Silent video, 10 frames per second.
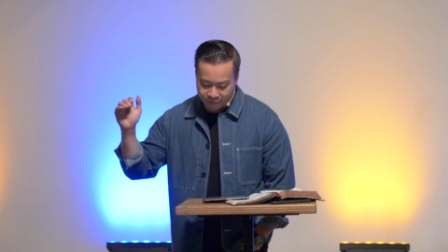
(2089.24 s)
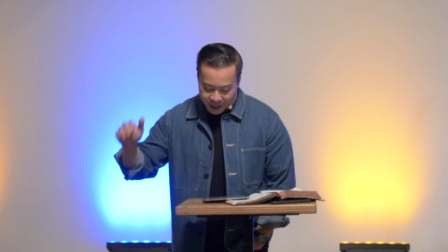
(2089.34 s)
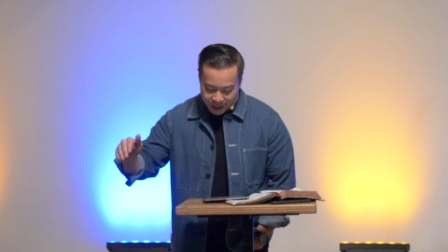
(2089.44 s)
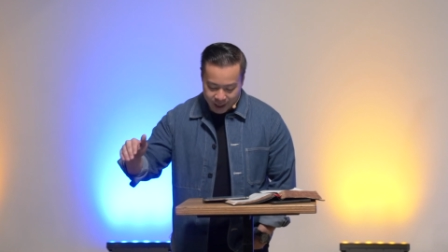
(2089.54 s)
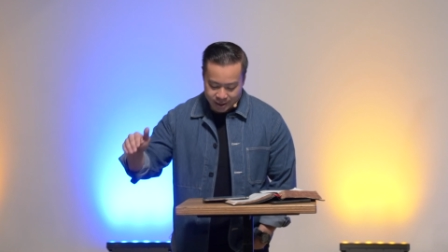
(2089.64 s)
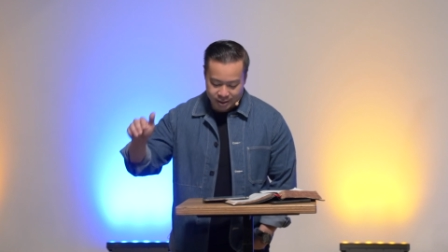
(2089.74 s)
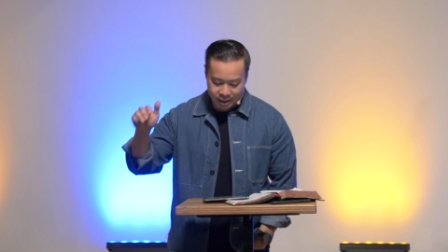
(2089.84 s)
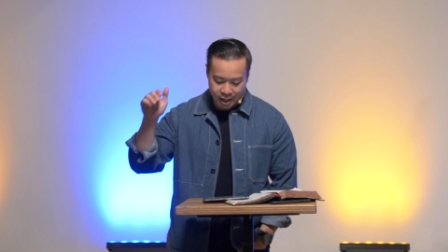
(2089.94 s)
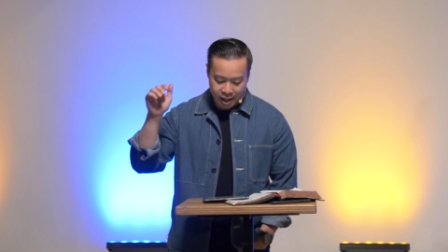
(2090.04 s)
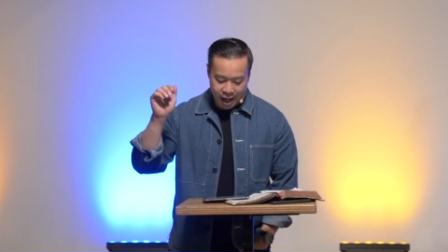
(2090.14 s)

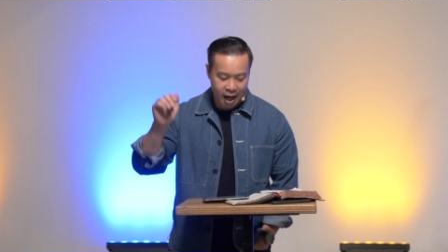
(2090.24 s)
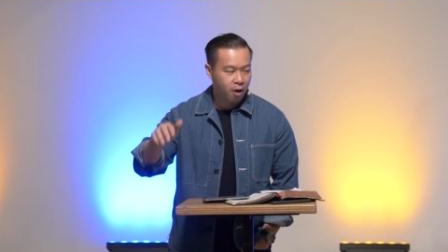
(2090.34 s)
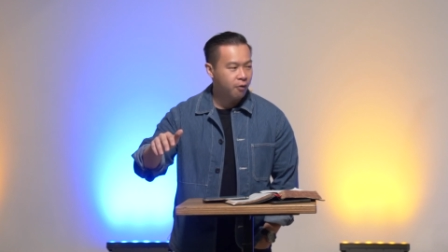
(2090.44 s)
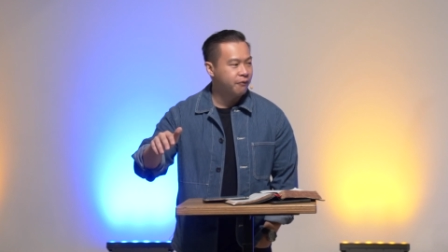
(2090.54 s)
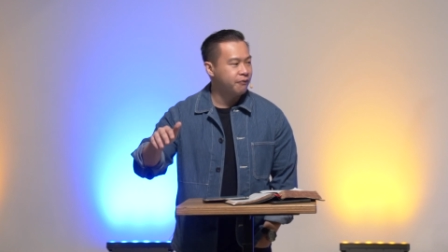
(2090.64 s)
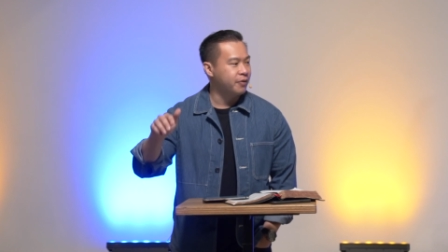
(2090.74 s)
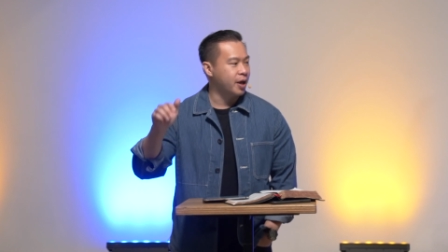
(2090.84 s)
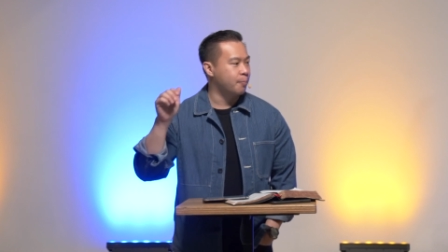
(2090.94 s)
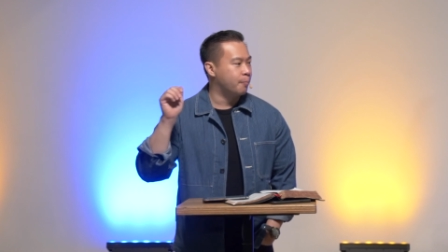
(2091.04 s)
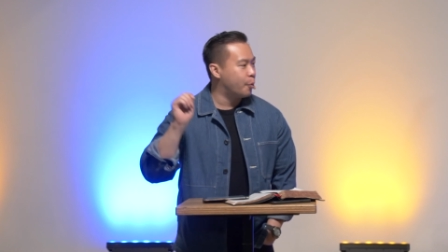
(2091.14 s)
fitness, health,
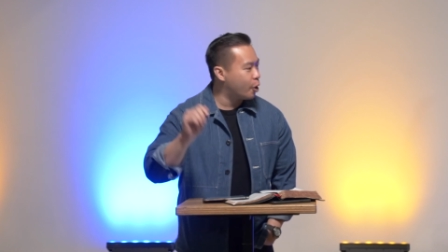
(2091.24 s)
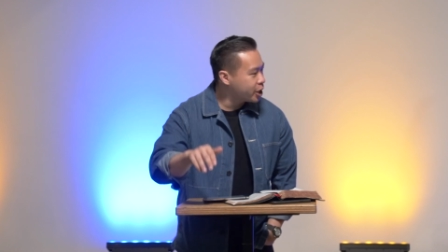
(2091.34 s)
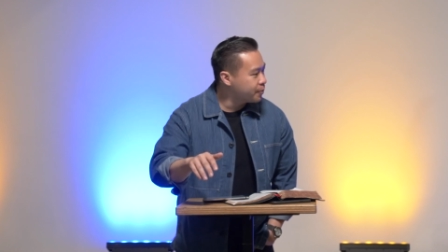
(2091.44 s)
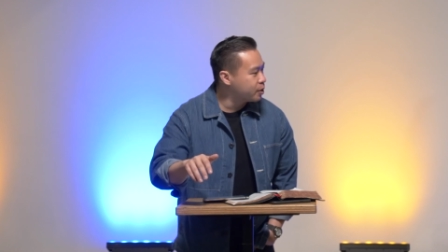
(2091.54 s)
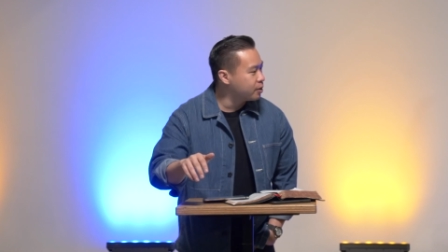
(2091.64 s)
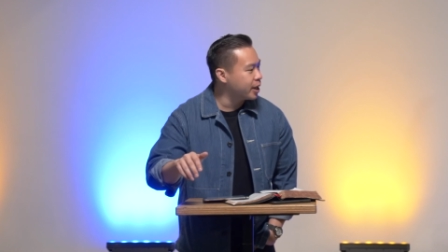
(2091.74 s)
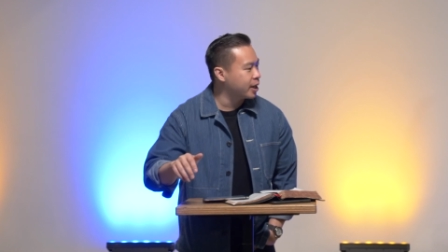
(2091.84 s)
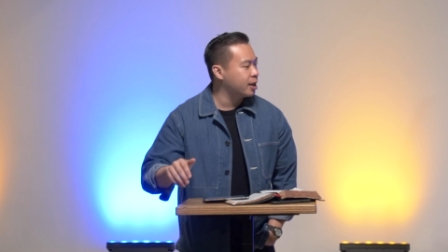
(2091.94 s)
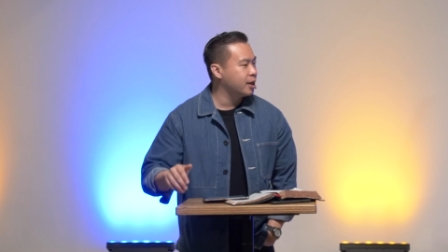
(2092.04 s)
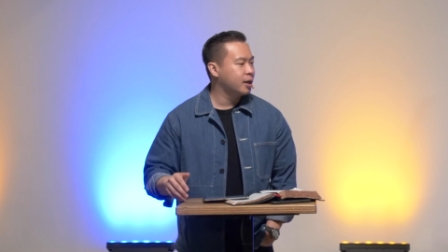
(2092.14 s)
and
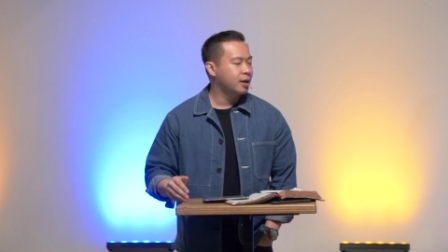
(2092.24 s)
bodybuilding.